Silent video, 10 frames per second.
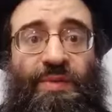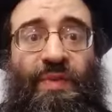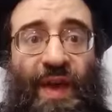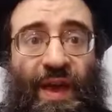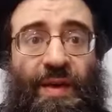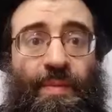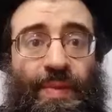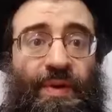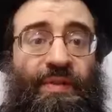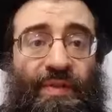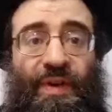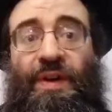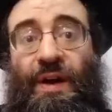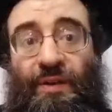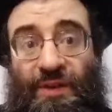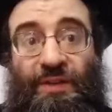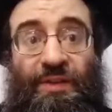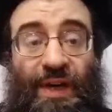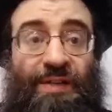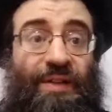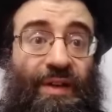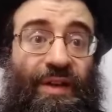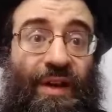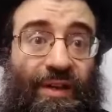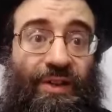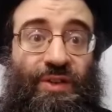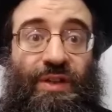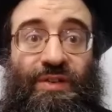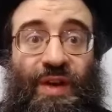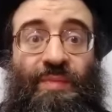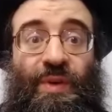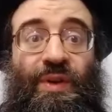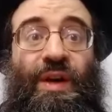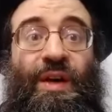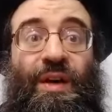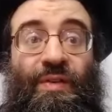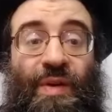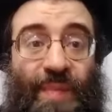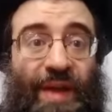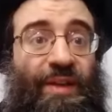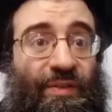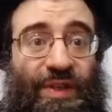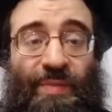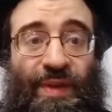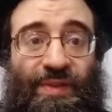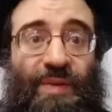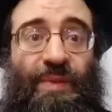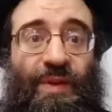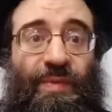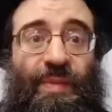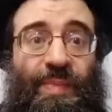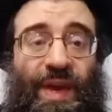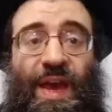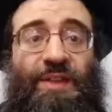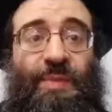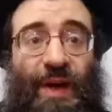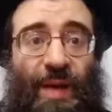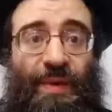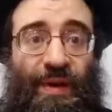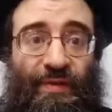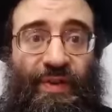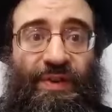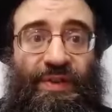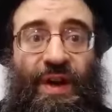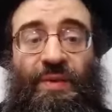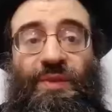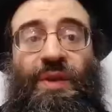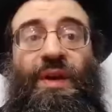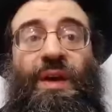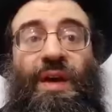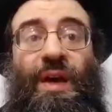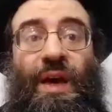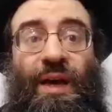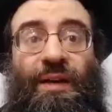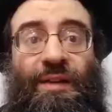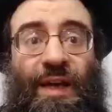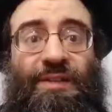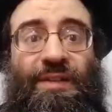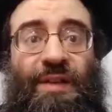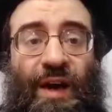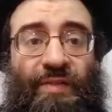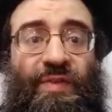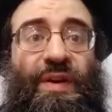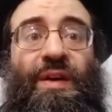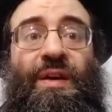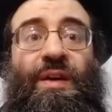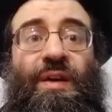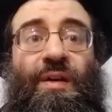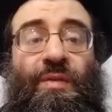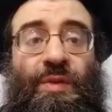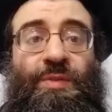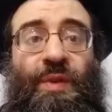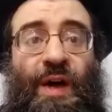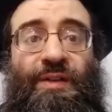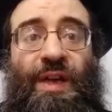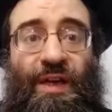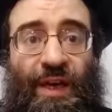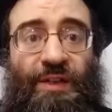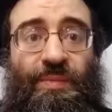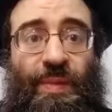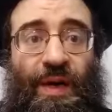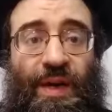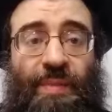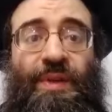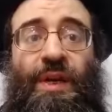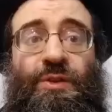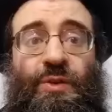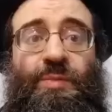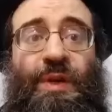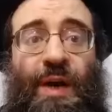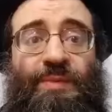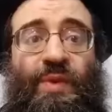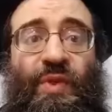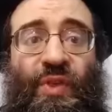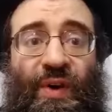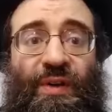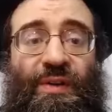Fei, P, F. I already discussed it in English. There is somewhat remainder of something similar with PH becoming a F sound. And at last, Tav, which without Dagesh by Yemenite Jews becomes Th.